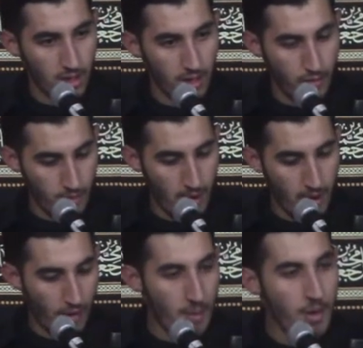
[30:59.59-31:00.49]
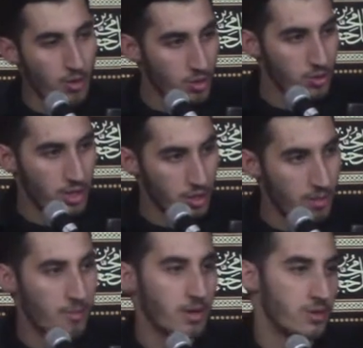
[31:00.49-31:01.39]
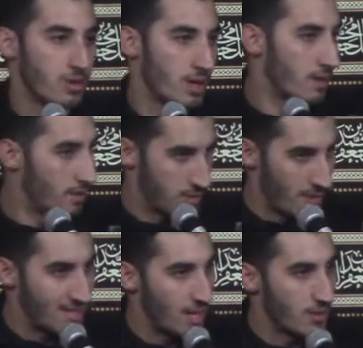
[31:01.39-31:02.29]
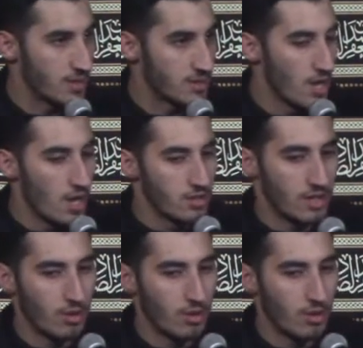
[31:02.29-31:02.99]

if you mar- if I marry your daughter, you marry my daughter. That's how it is. So they